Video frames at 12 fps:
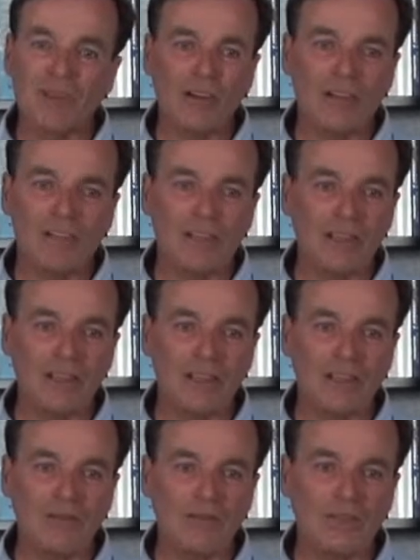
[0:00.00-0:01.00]
I just
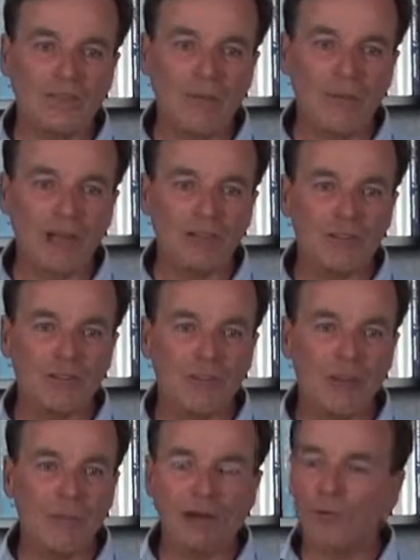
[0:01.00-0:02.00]
love this so much.
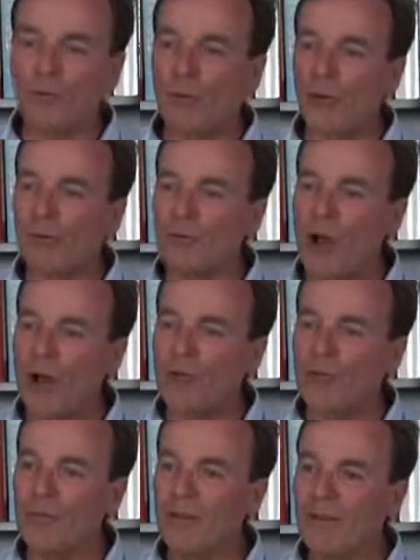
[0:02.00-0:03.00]
I'm able to work from home.